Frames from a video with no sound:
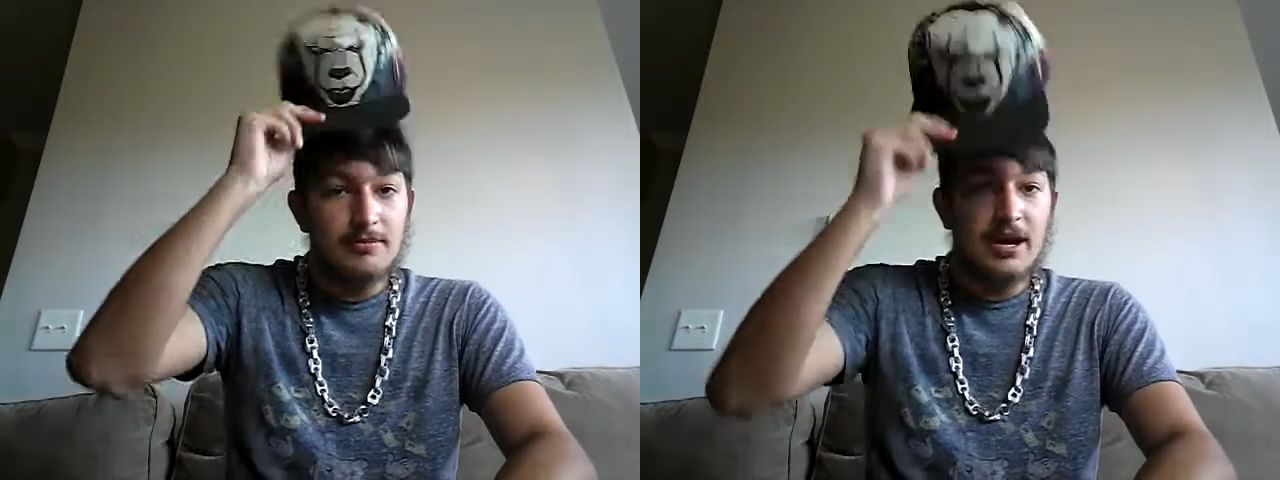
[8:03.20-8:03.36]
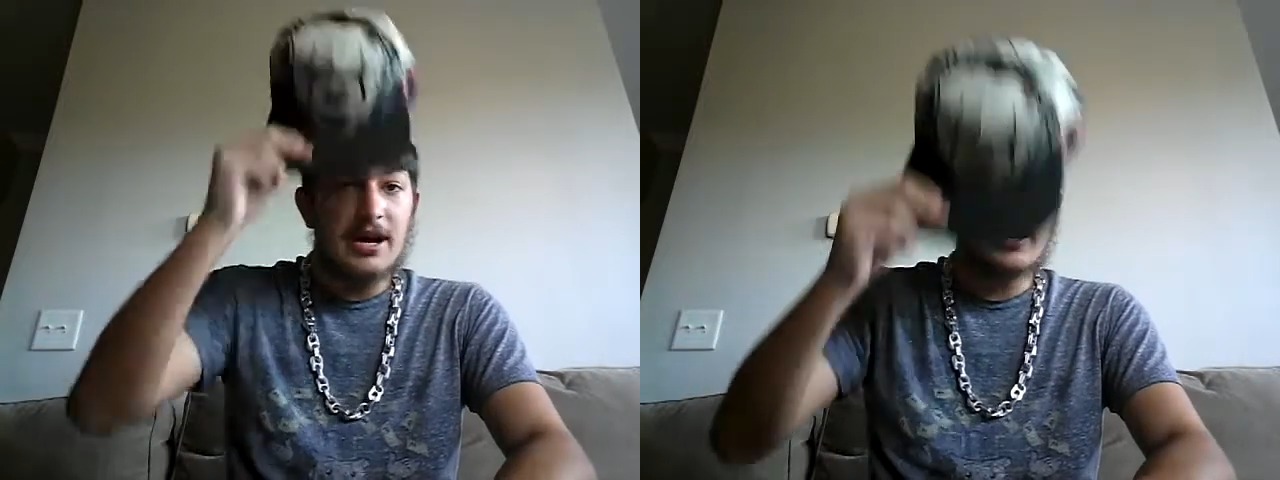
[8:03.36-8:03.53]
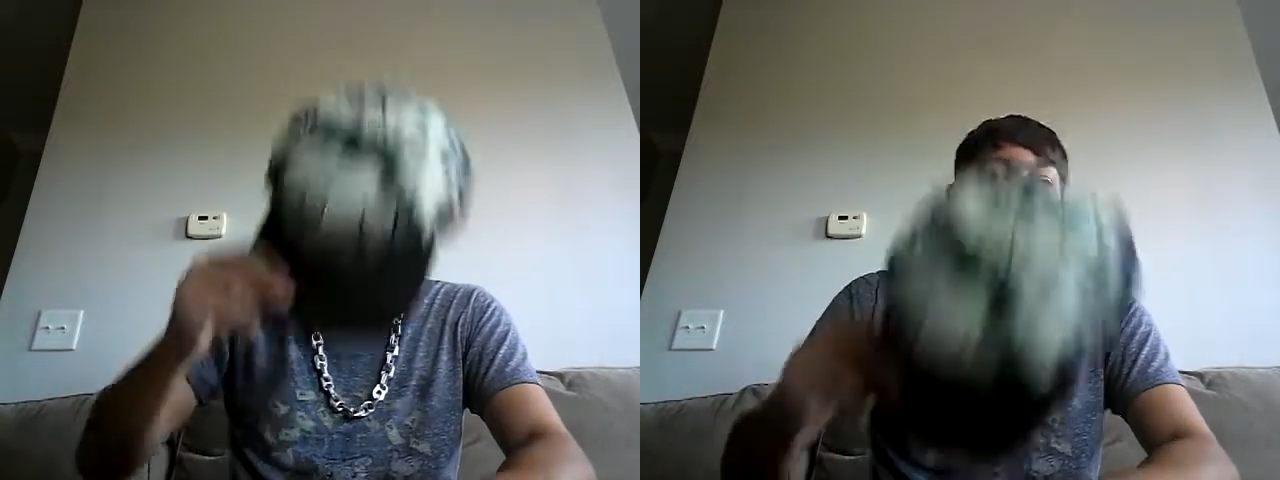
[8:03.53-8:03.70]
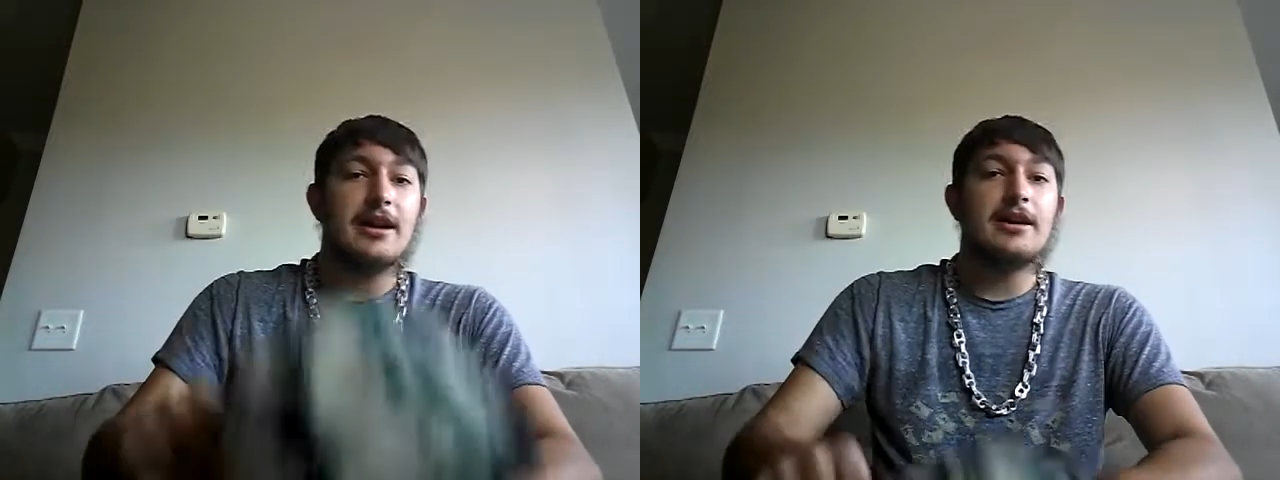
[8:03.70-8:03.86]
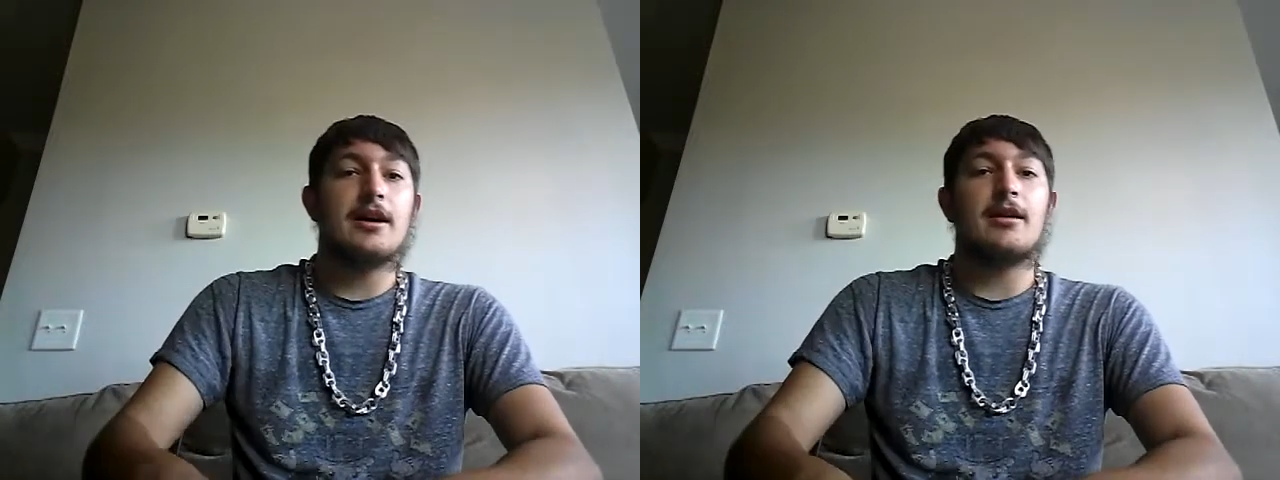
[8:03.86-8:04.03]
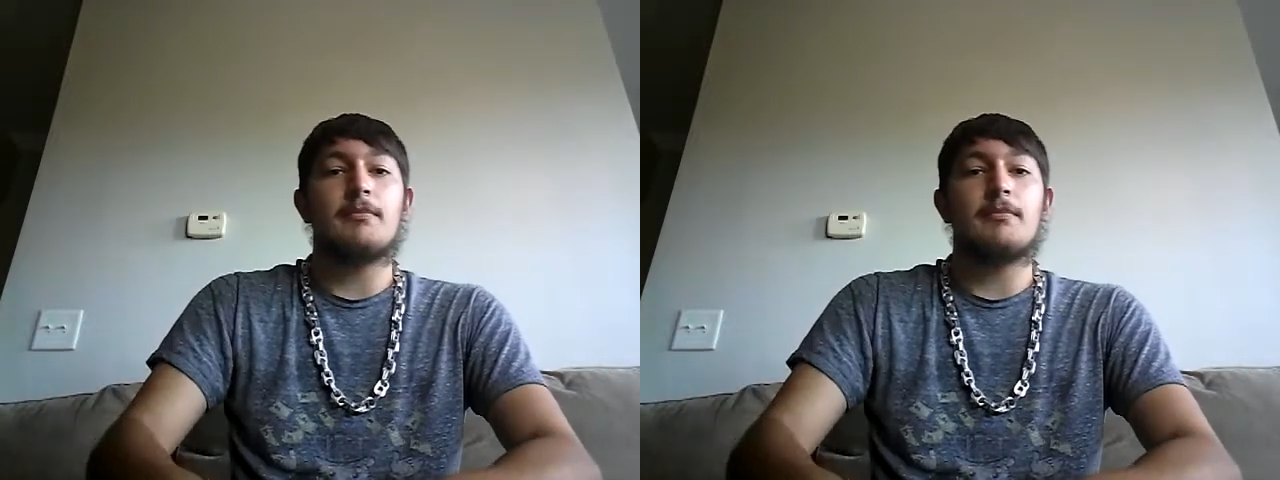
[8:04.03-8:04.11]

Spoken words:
buy a